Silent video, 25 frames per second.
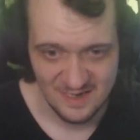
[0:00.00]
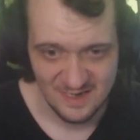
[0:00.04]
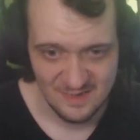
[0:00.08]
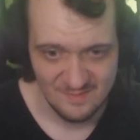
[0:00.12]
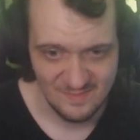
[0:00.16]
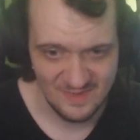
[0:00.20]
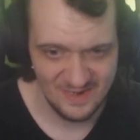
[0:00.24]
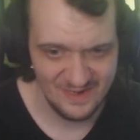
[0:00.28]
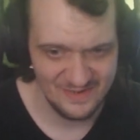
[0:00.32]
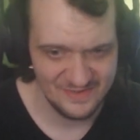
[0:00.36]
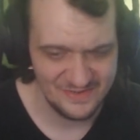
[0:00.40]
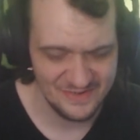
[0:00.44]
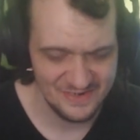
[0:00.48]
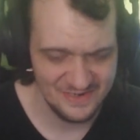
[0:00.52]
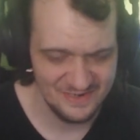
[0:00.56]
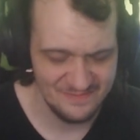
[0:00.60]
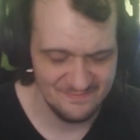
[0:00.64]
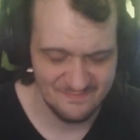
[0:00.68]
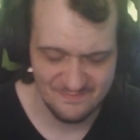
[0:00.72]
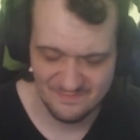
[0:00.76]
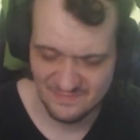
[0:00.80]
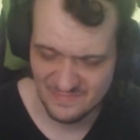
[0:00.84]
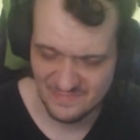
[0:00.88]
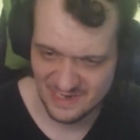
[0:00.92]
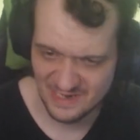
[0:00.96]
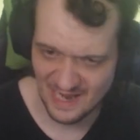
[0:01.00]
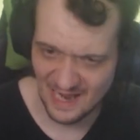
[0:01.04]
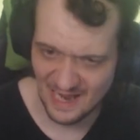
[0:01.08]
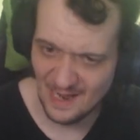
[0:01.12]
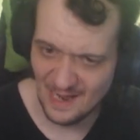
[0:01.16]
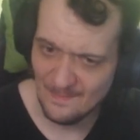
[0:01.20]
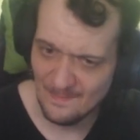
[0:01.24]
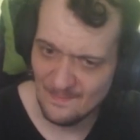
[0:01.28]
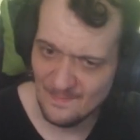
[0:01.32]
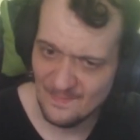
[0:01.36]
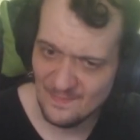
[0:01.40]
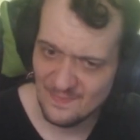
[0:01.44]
But, yeah,